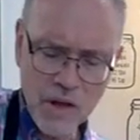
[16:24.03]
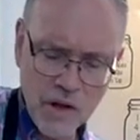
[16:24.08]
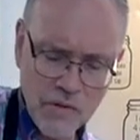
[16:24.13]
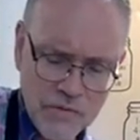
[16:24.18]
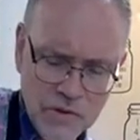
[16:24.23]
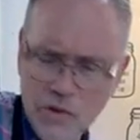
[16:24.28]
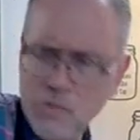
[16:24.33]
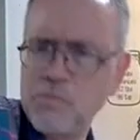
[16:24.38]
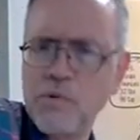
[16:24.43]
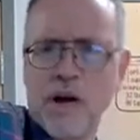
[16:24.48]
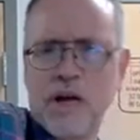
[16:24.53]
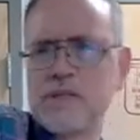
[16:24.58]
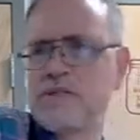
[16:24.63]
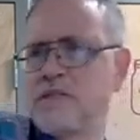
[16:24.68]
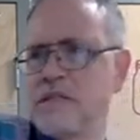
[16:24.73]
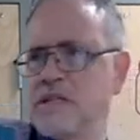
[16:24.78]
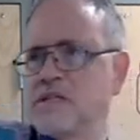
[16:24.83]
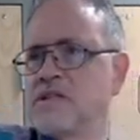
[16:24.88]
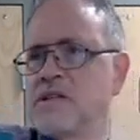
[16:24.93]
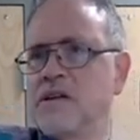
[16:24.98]
food
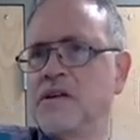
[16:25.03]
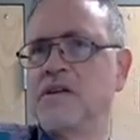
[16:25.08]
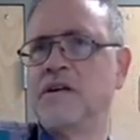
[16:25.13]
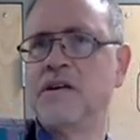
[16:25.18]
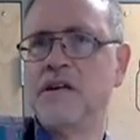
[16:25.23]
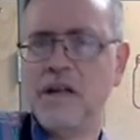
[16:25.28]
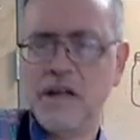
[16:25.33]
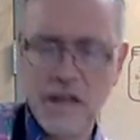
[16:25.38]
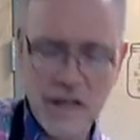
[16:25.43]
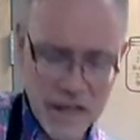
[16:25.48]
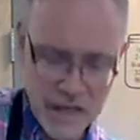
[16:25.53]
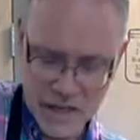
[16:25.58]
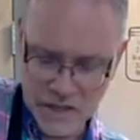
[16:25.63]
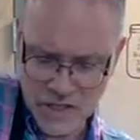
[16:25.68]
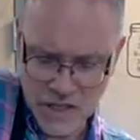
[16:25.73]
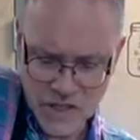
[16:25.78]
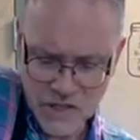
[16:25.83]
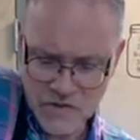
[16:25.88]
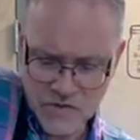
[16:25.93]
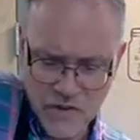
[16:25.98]
processor, and
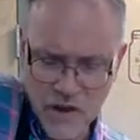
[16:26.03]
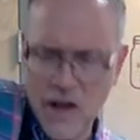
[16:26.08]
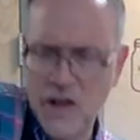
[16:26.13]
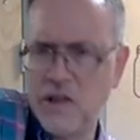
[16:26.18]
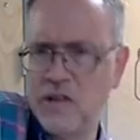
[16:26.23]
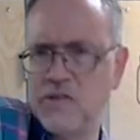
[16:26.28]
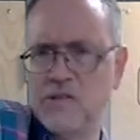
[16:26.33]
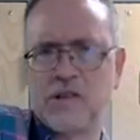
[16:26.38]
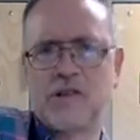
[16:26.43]
just follow